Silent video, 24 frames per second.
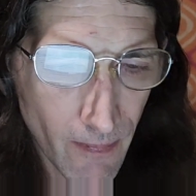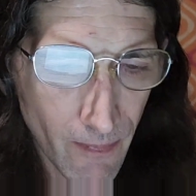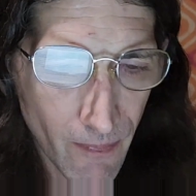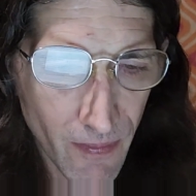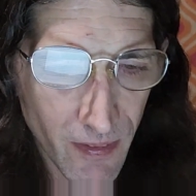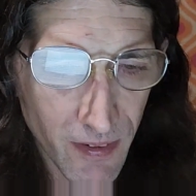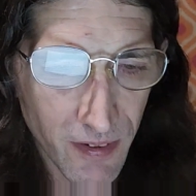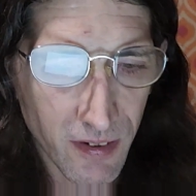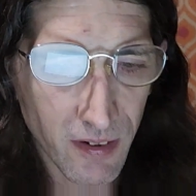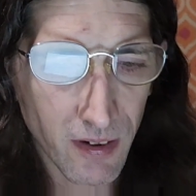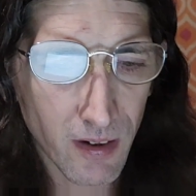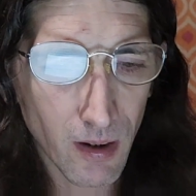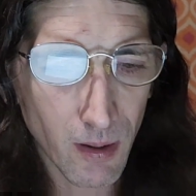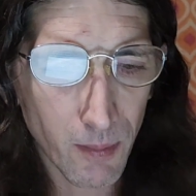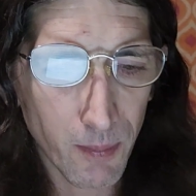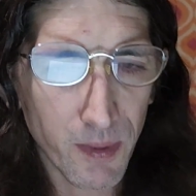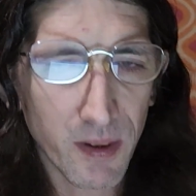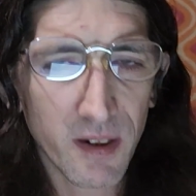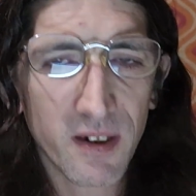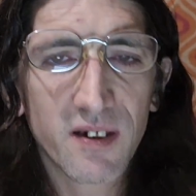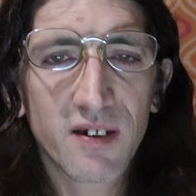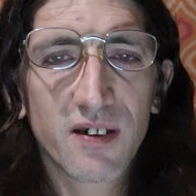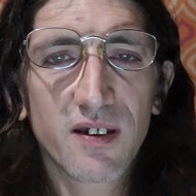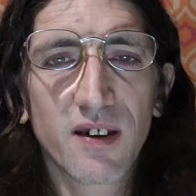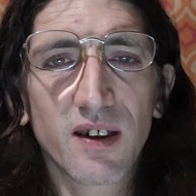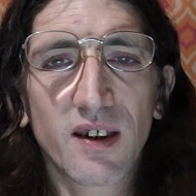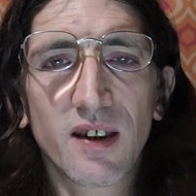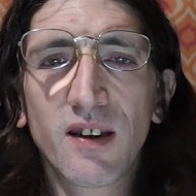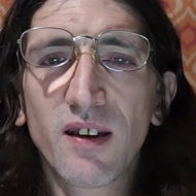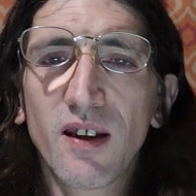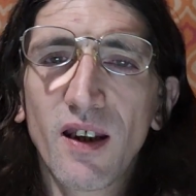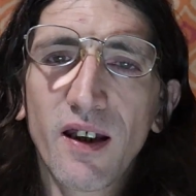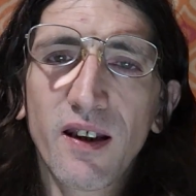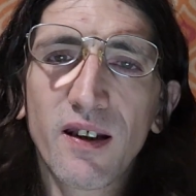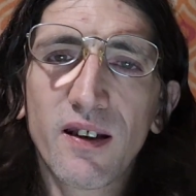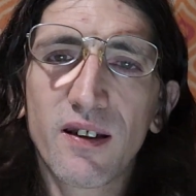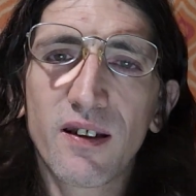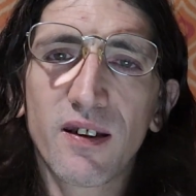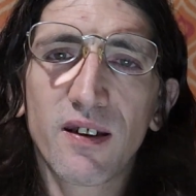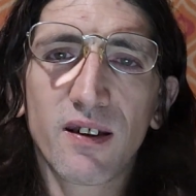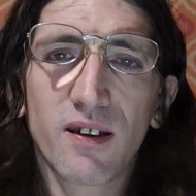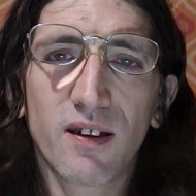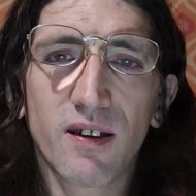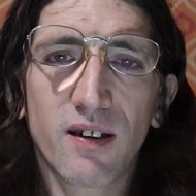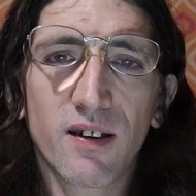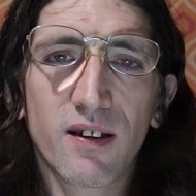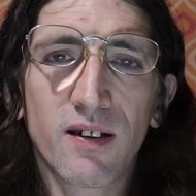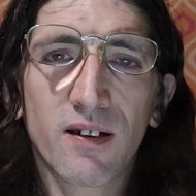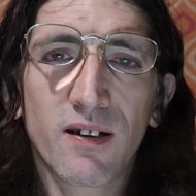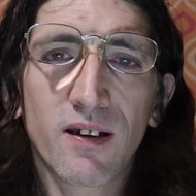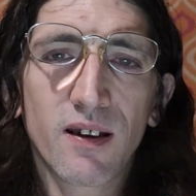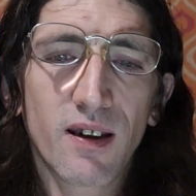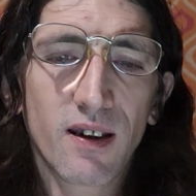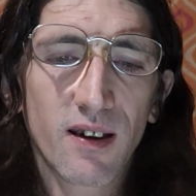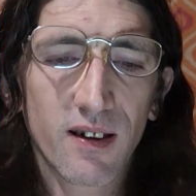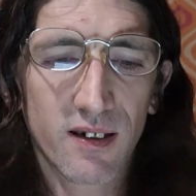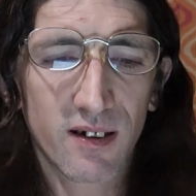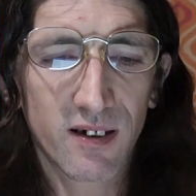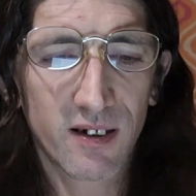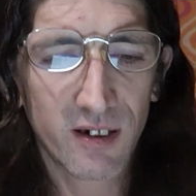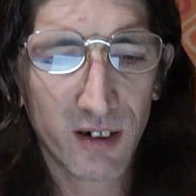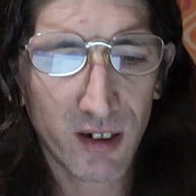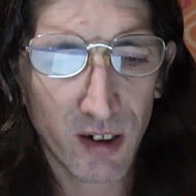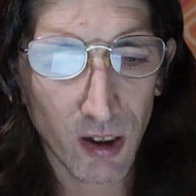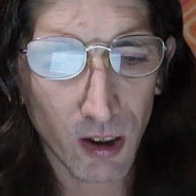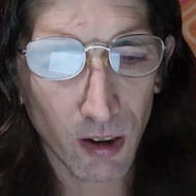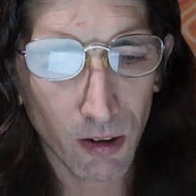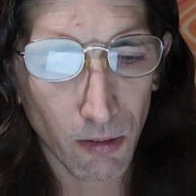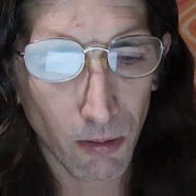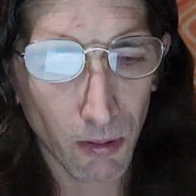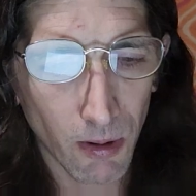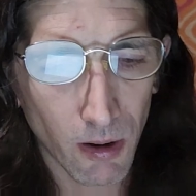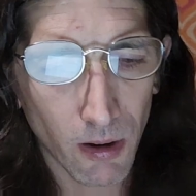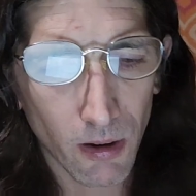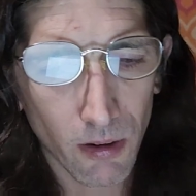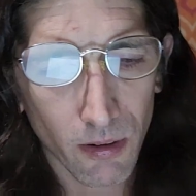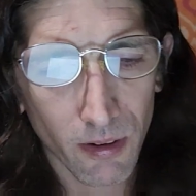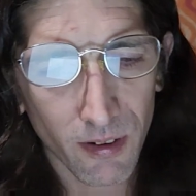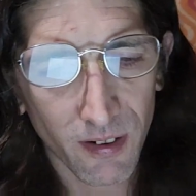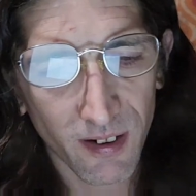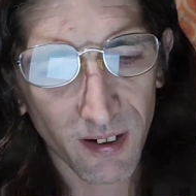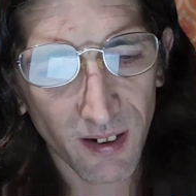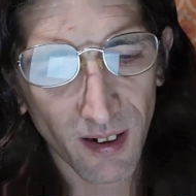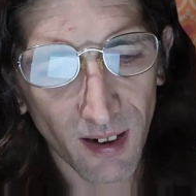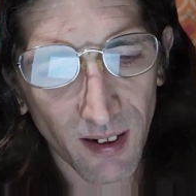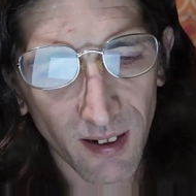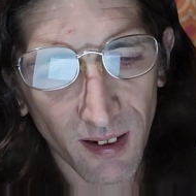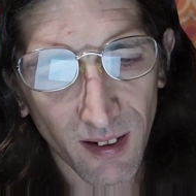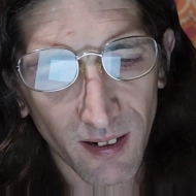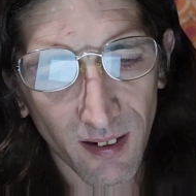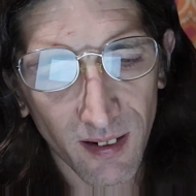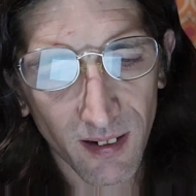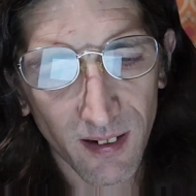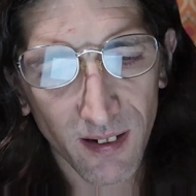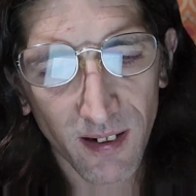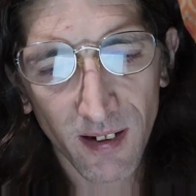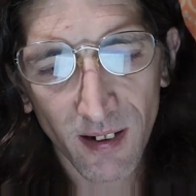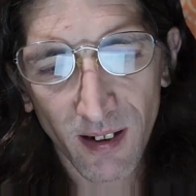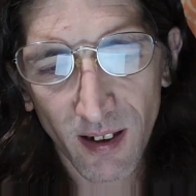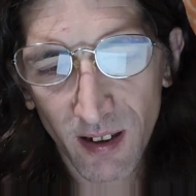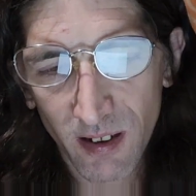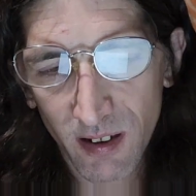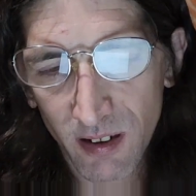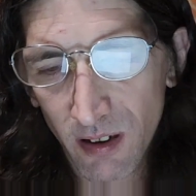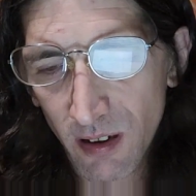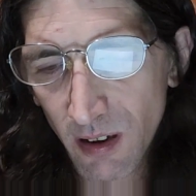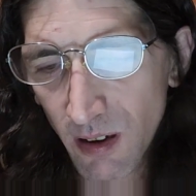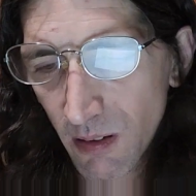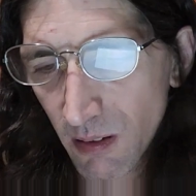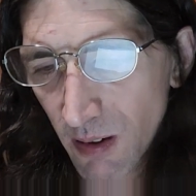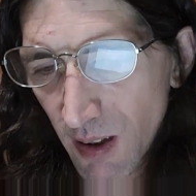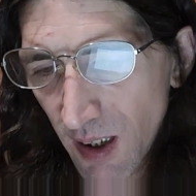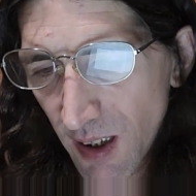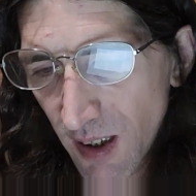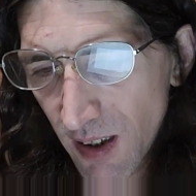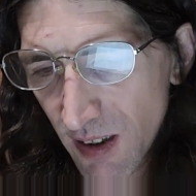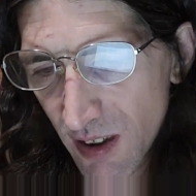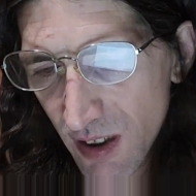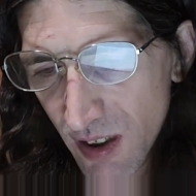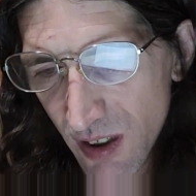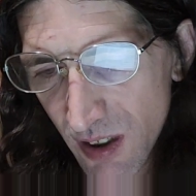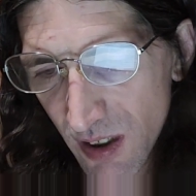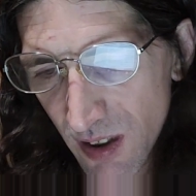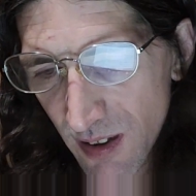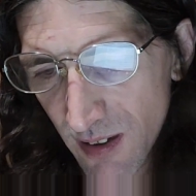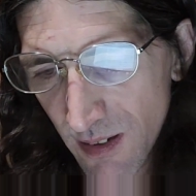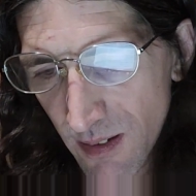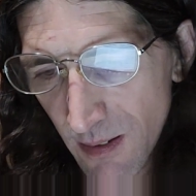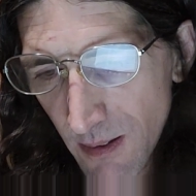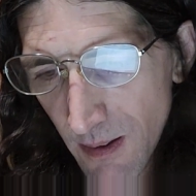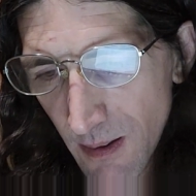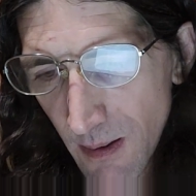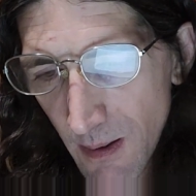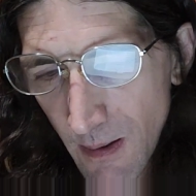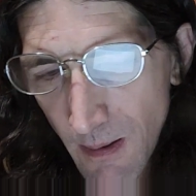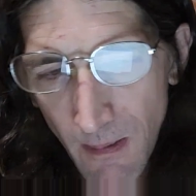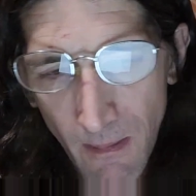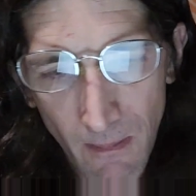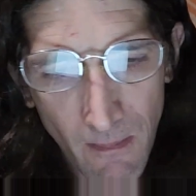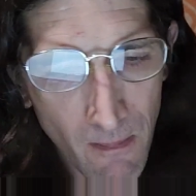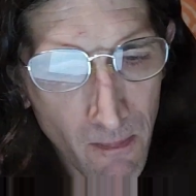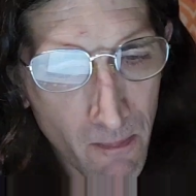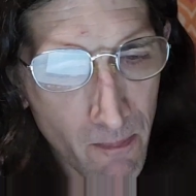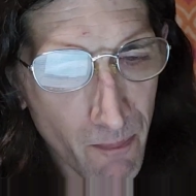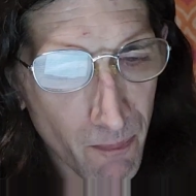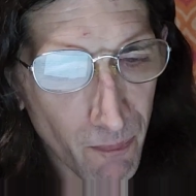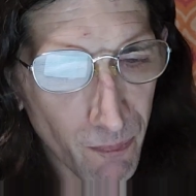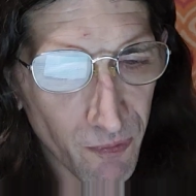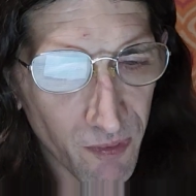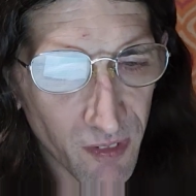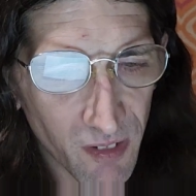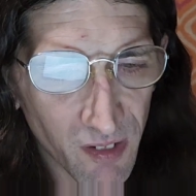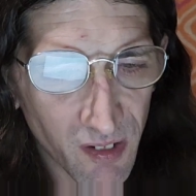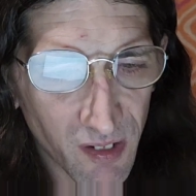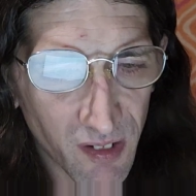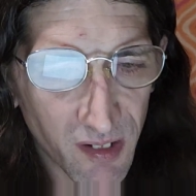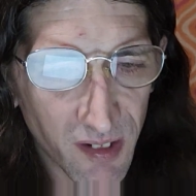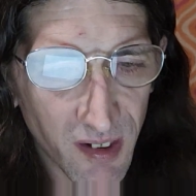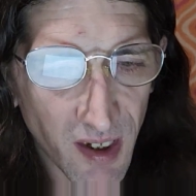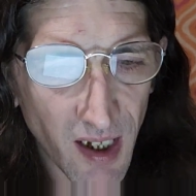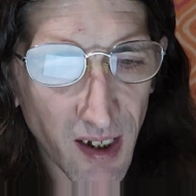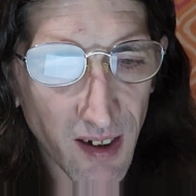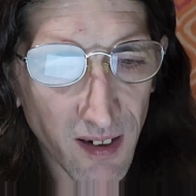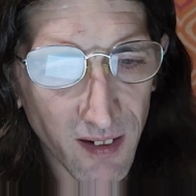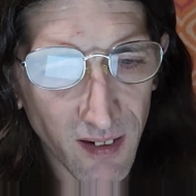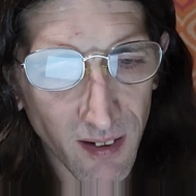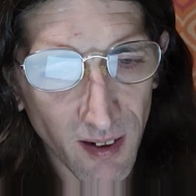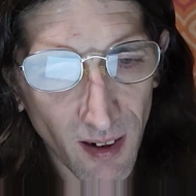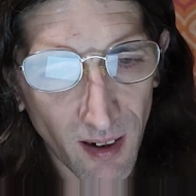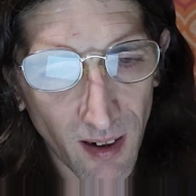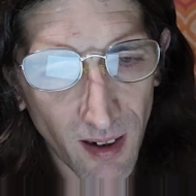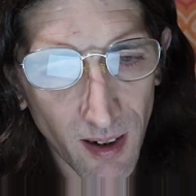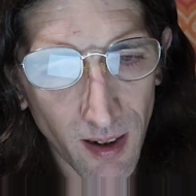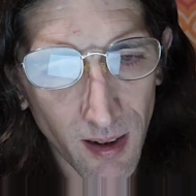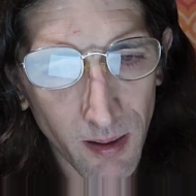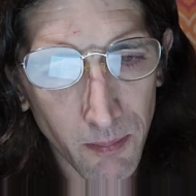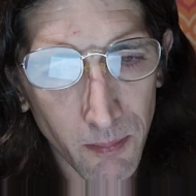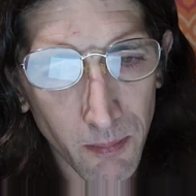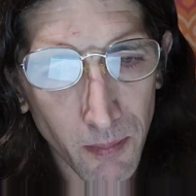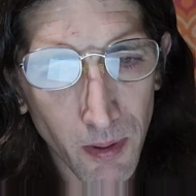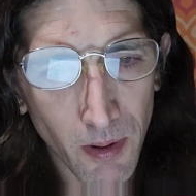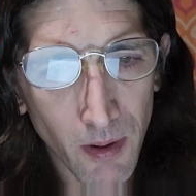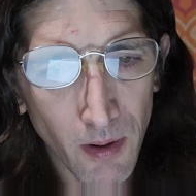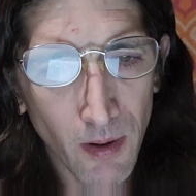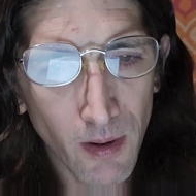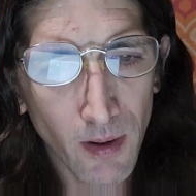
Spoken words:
This is going to be scene 19, exterior setting / location, daytime.